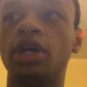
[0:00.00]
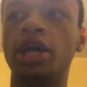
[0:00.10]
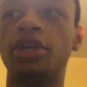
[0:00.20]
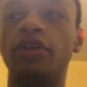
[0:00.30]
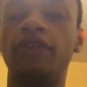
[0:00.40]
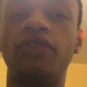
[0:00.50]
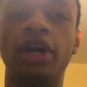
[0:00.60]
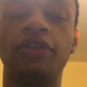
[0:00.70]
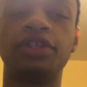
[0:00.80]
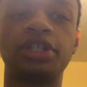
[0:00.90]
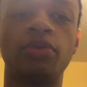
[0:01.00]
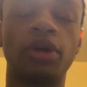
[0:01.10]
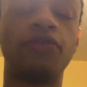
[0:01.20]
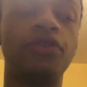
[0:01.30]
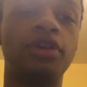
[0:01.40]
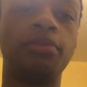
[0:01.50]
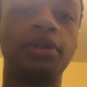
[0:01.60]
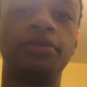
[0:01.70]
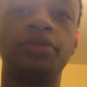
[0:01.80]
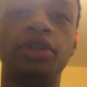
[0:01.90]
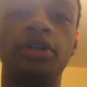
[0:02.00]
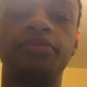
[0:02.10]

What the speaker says: And, they feel like this can work for them, and